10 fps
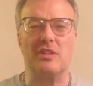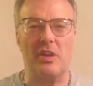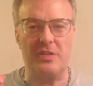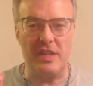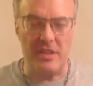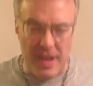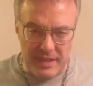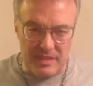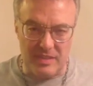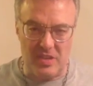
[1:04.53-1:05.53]
are the
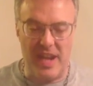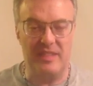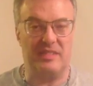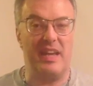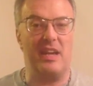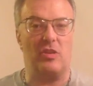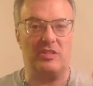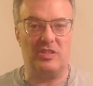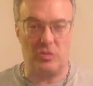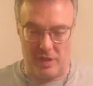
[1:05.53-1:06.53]
United States and
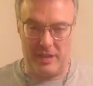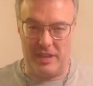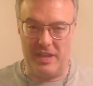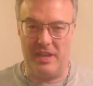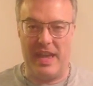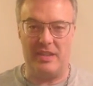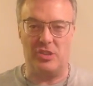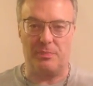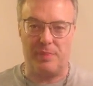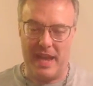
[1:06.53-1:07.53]
Australia and
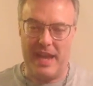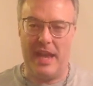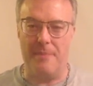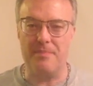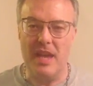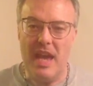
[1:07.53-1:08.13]
Japan,